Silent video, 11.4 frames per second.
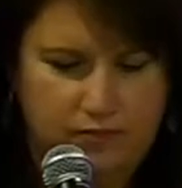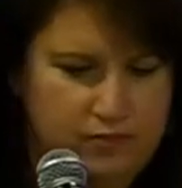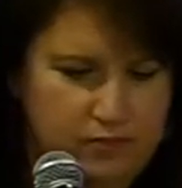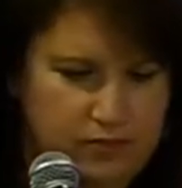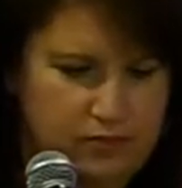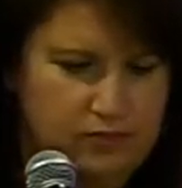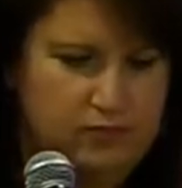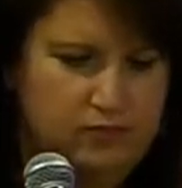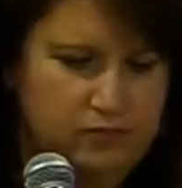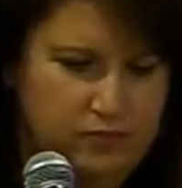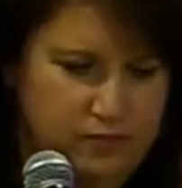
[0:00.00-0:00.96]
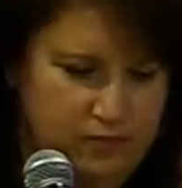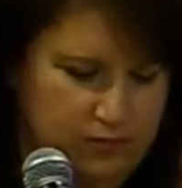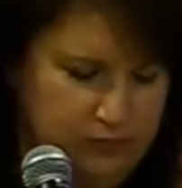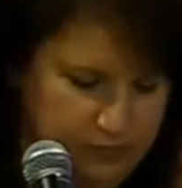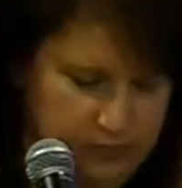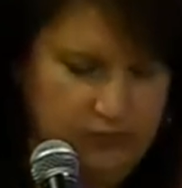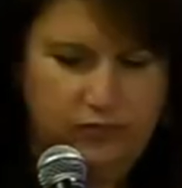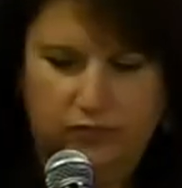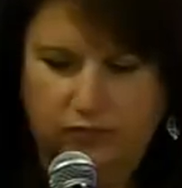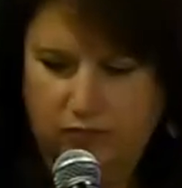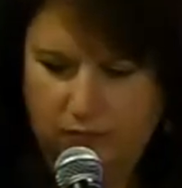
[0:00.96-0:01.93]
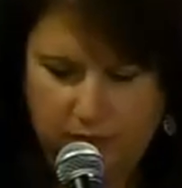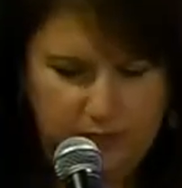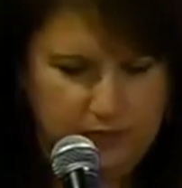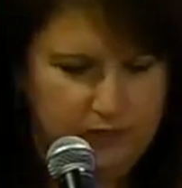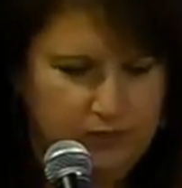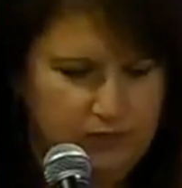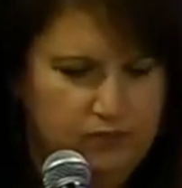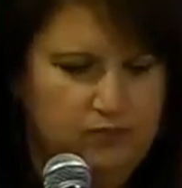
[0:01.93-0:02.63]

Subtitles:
In the Lord. Would you just